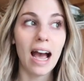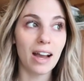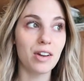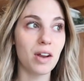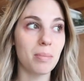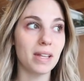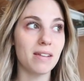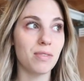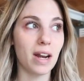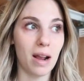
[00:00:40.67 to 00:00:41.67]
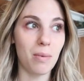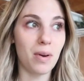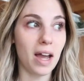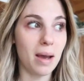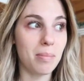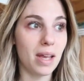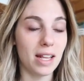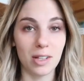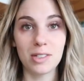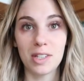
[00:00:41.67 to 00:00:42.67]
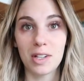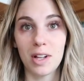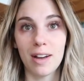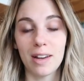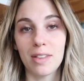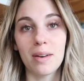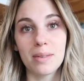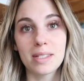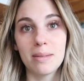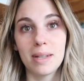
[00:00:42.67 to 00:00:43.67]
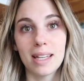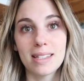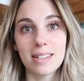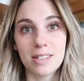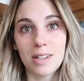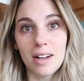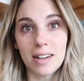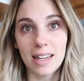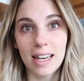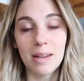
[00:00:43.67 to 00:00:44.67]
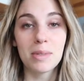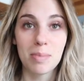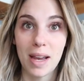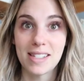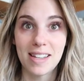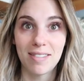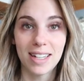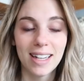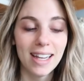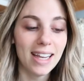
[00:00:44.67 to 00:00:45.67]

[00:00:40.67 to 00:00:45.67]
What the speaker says: I could not believe when I woke up and looked at the clock. I thought it was gonna be like 6 o'clock and it was past 7.